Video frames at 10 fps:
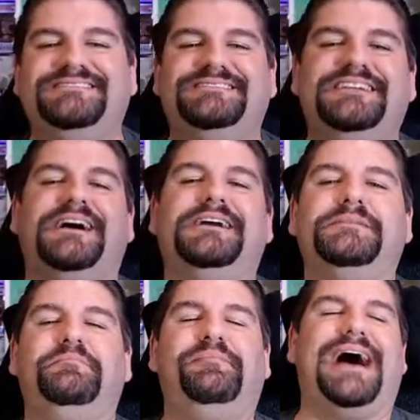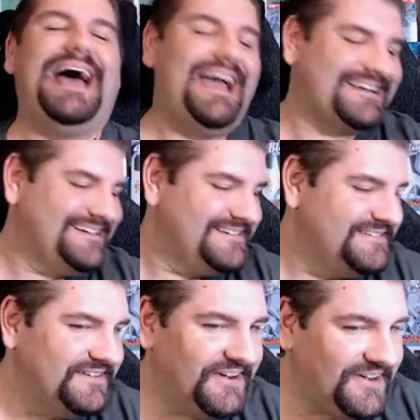Dud pack.
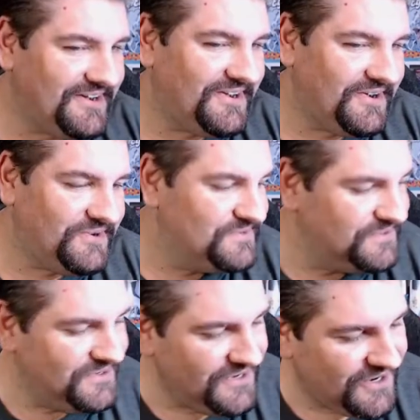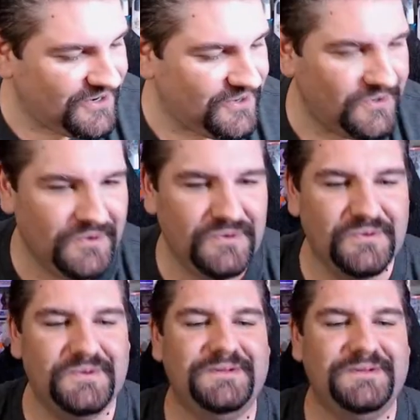Oh, no.